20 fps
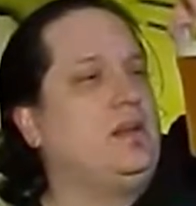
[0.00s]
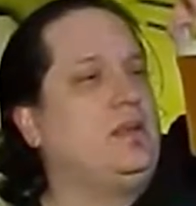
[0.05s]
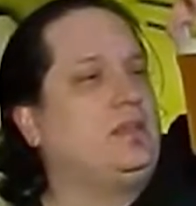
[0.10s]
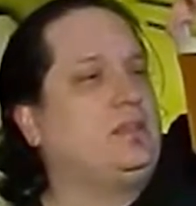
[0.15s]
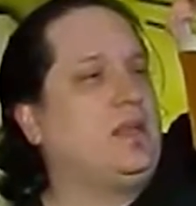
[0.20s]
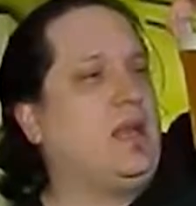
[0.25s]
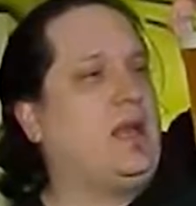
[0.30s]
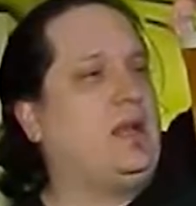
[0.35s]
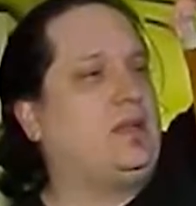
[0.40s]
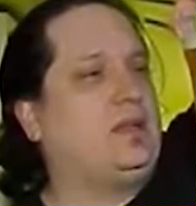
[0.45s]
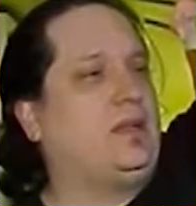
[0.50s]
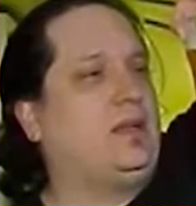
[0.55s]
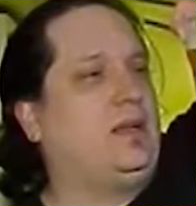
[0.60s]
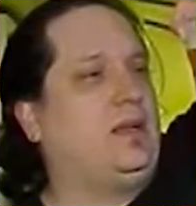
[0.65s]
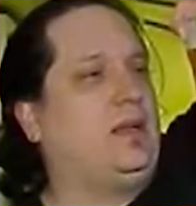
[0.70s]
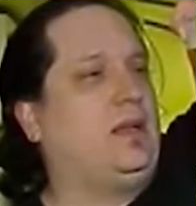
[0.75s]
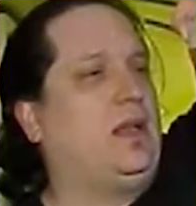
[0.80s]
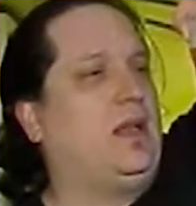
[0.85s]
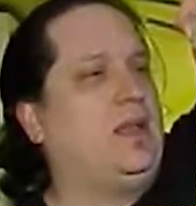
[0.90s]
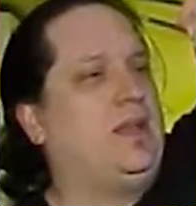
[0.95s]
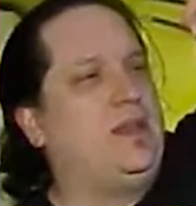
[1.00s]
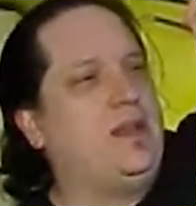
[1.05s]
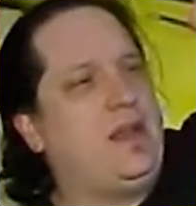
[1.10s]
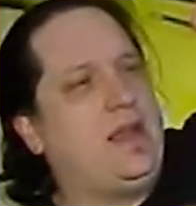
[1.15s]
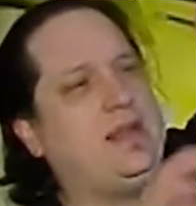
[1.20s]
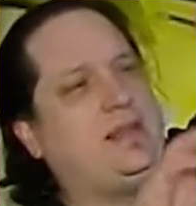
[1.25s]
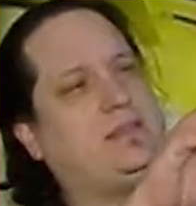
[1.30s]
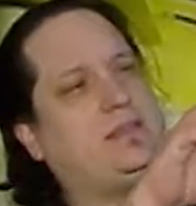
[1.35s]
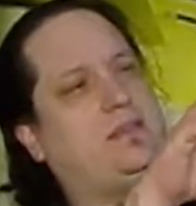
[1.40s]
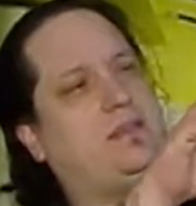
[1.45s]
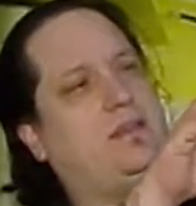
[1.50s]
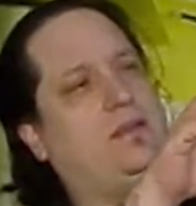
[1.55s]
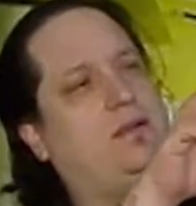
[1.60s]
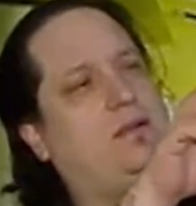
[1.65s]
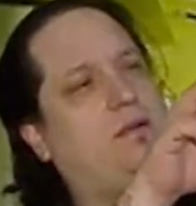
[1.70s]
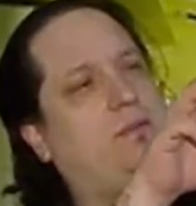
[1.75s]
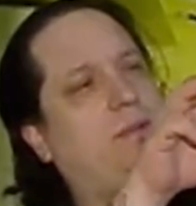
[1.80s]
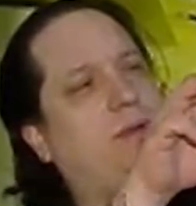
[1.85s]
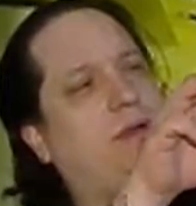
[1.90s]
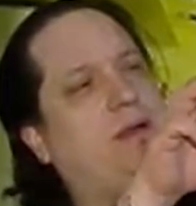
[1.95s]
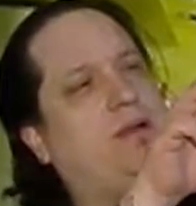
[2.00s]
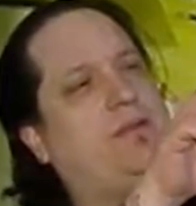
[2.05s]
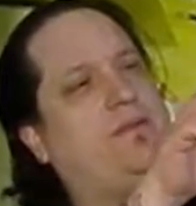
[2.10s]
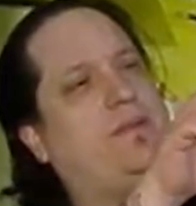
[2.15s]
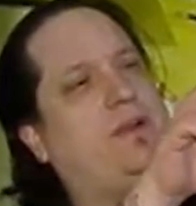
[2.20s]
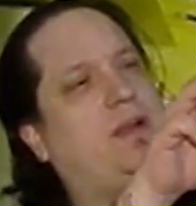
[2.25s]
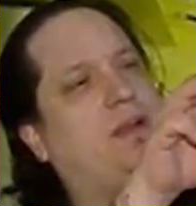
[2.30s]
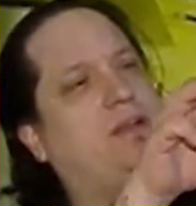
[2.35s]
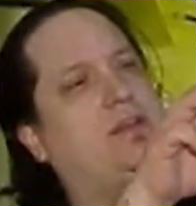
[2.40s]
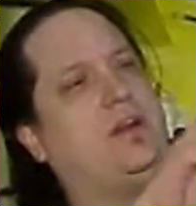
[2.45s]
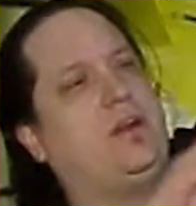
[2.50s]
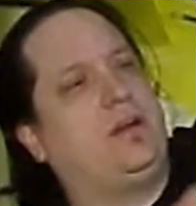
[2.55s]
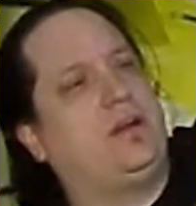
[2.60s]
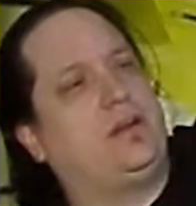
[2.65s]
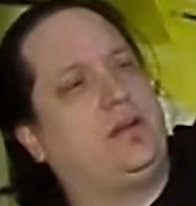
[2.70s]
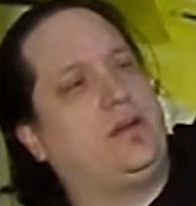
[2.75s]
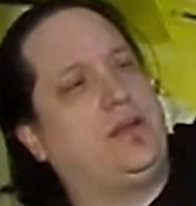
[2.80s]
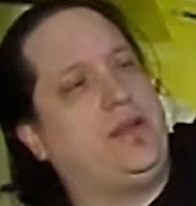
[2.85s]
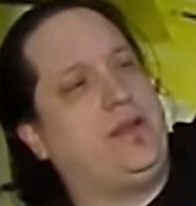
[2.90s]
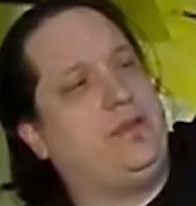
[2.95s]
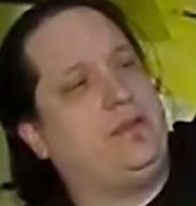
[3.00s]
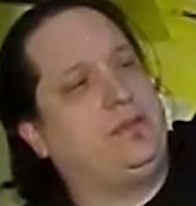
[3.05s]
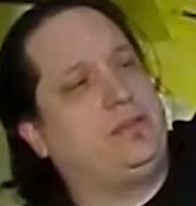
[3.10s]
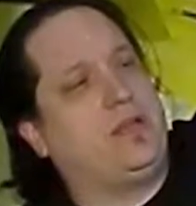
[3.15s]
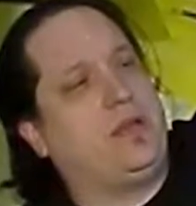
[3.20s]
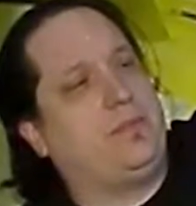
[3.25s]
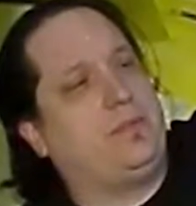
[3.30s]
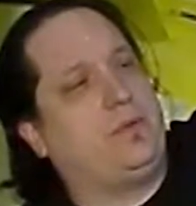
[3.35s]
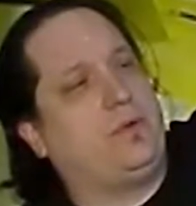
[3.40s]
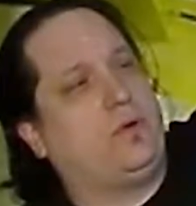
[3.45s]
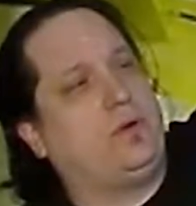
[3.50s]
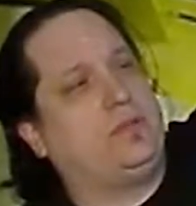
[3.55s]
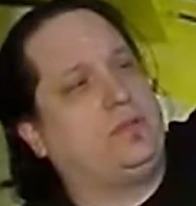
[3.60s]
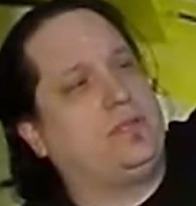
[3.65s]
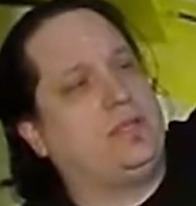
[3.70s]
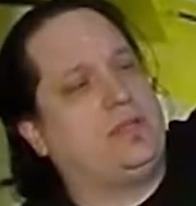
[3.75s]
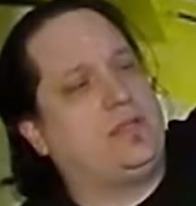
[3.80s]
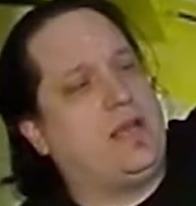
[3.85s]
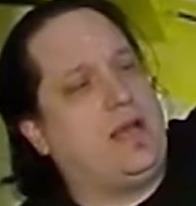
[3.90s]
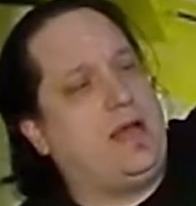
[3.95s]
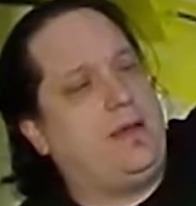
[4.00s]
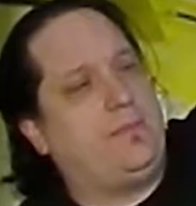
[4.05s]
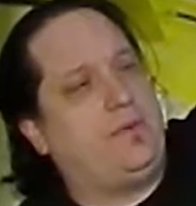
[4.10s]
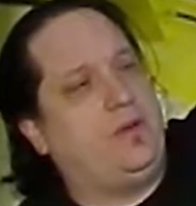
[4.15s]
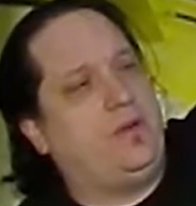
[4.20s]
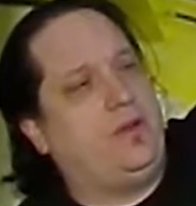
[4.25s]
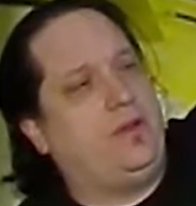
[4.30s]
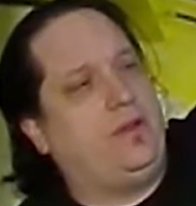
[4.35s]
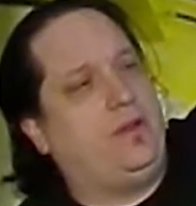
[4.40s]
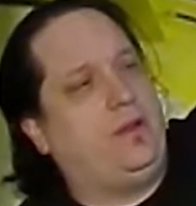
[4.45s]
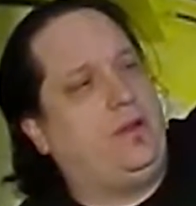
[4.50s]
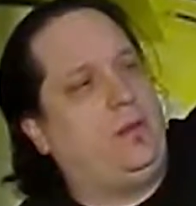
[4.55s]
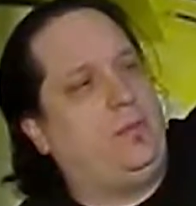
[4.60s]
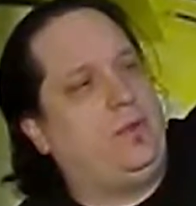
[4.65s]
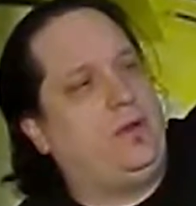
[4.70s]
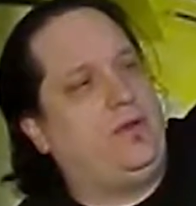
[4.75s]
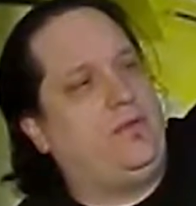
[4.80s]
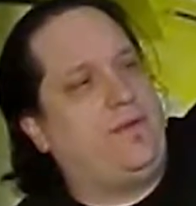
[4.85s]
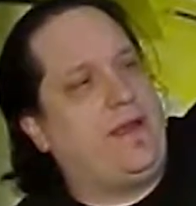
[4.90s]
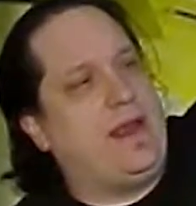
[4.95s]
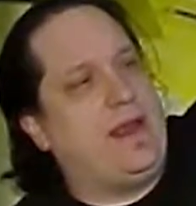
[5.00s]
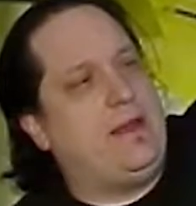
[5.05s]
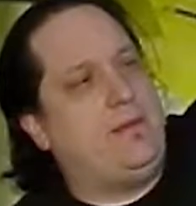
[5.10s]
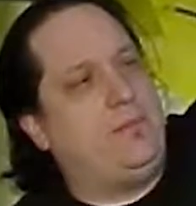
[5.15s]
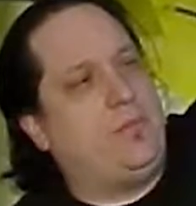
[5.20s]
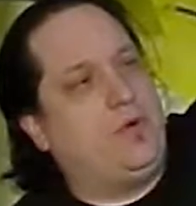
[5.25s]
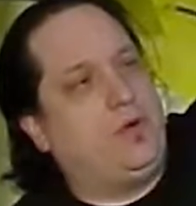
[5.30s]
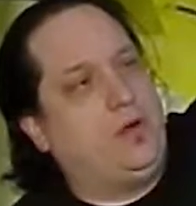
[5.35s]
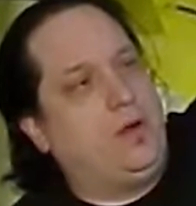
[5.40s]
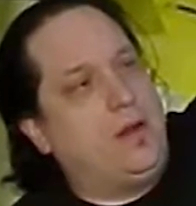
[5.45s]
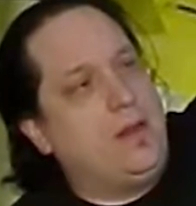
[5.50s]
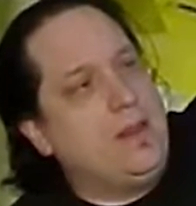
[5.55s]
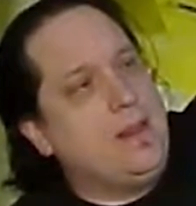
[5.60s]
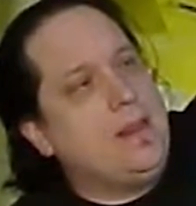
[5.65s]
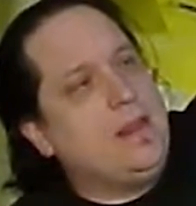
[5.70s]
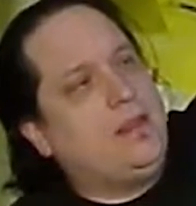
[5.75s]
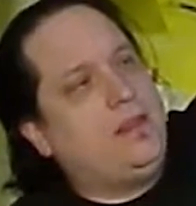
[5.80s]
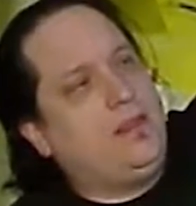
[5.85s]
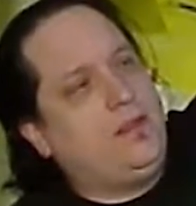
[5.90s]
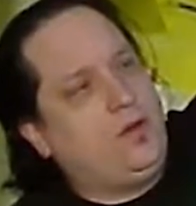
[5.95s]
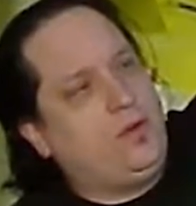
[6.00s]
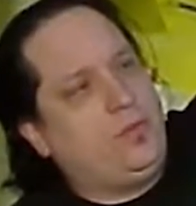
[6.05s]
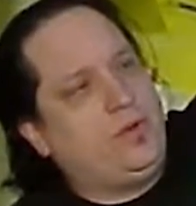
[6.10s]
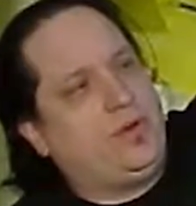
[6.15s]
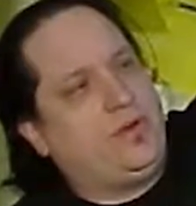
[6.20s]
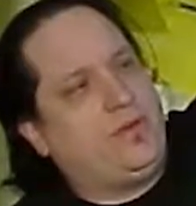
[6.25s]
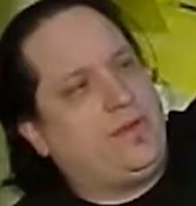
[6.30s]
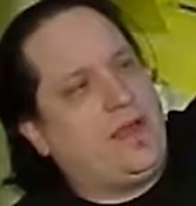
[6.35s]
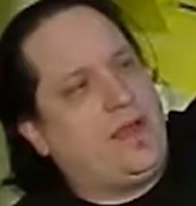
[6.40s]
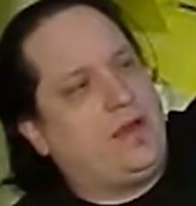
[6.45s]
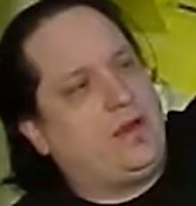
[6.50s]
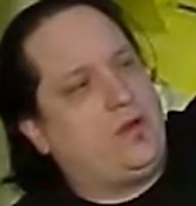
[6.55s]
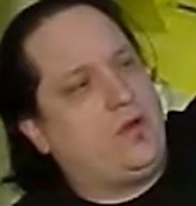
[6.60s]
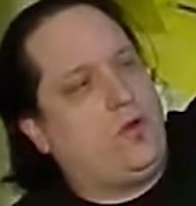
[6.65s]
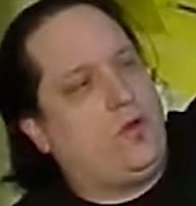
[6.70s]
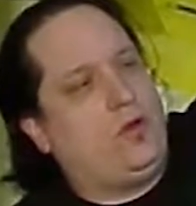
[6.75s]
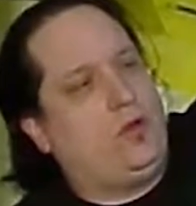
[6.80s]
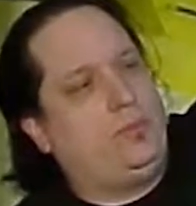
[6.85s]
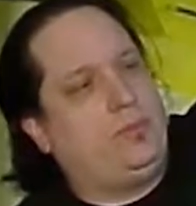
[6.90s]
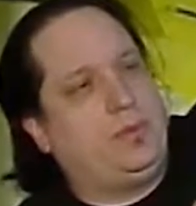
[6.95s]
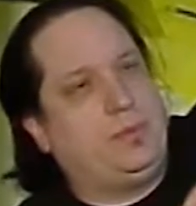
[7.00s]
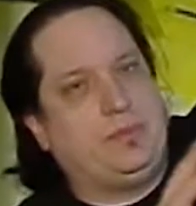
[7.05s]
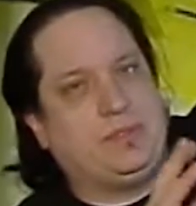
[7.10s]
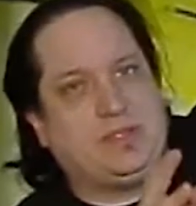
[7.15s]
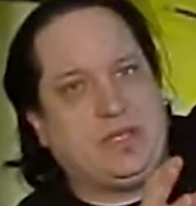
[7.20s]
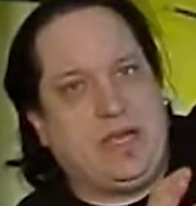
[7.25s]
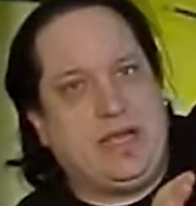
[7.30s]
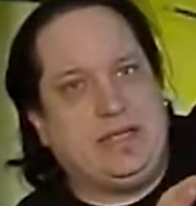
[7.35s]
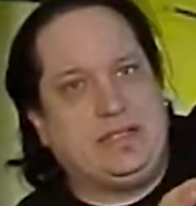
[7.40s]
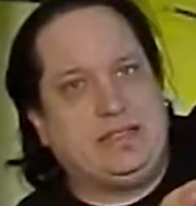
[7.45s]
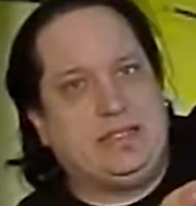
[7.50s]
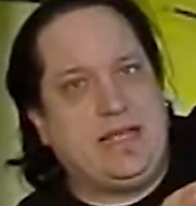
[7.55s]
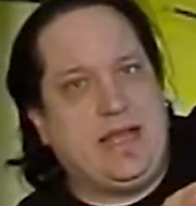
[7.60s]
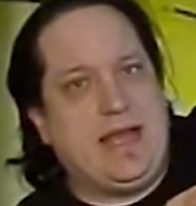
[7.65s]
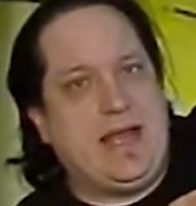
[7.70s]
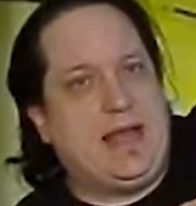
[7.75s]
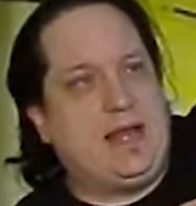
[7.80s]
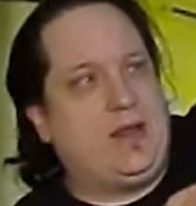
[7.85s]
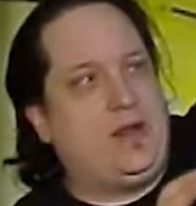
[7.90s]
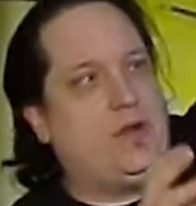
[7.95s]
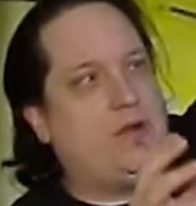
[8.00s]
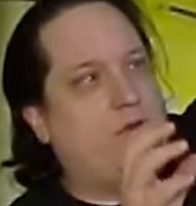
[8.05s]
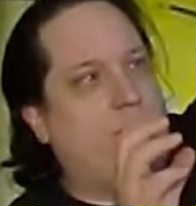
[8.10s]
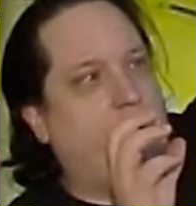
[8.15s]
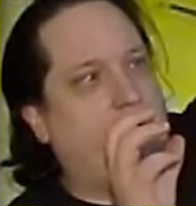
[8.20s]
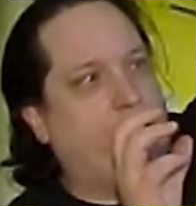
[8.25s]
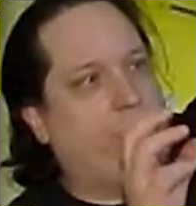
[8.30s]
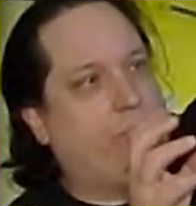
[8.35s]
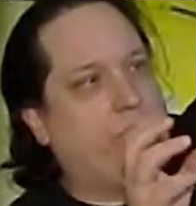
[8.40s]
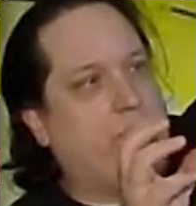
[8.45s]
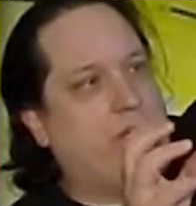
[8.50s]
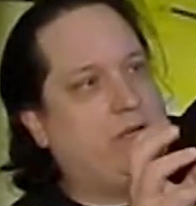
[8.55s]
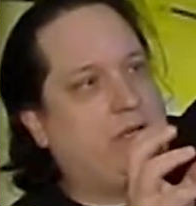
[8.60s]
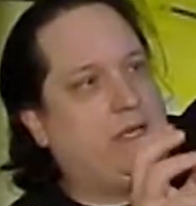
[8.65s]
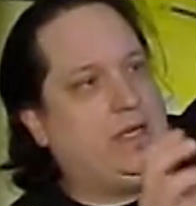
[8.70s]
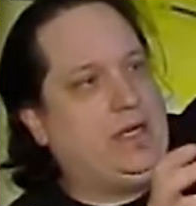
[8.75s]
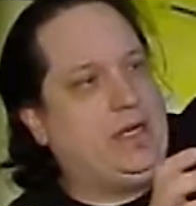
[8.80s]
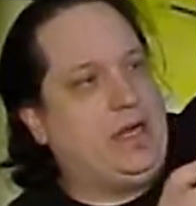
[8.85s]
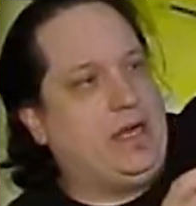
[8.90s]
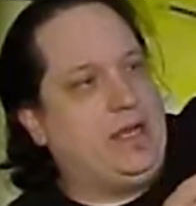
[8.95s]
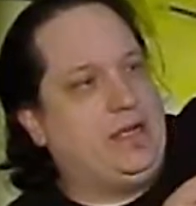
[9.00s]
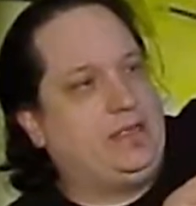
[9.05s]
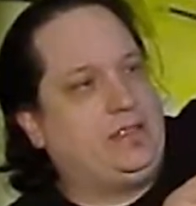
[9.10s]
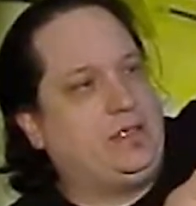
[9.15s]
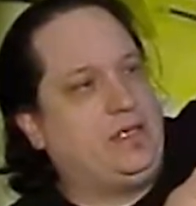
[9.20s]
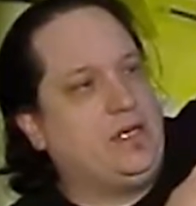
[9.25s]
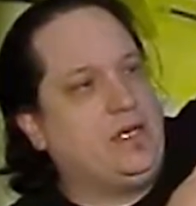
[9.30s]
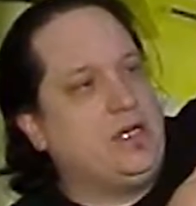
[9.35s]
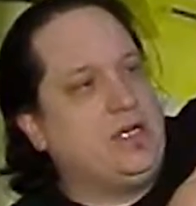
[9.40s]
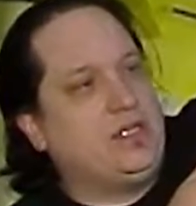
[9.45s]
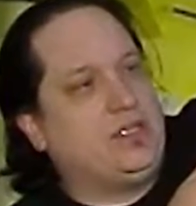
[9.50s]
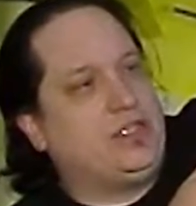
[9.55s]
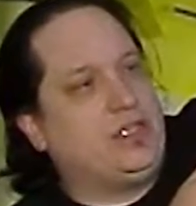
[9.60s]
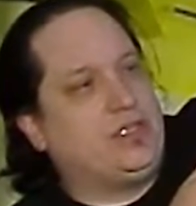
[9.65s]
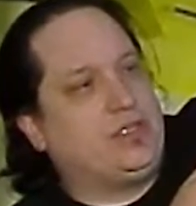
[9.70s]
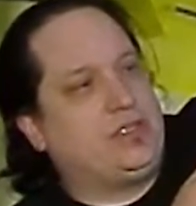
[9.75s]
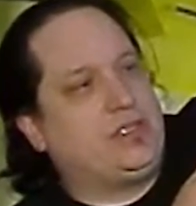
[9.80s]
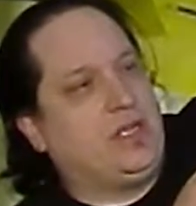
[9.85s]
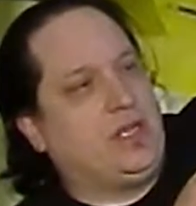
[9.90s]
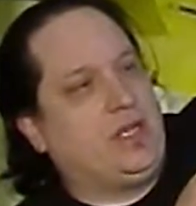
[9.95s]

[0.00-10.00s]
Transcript: It's got a nice little bit of darker hues up towards the top, a little bit of amber, a little bit of that gold, but besides that, the really nice, just